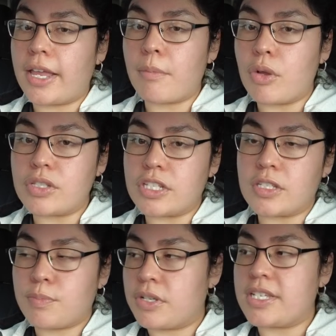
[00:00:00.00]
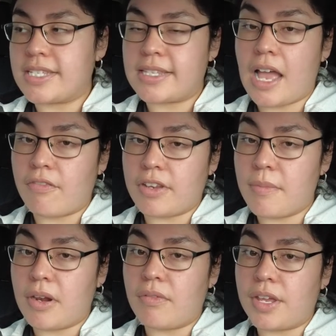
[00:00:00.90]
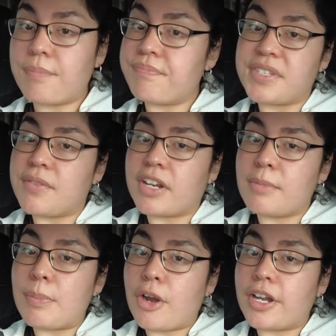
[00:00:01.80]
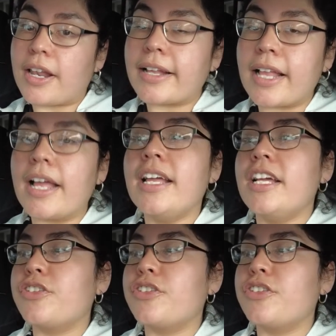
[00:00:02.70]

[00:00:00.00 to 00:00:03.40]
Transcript: Like, Moses put his staff in the middle of it. It's never going to be parted like that.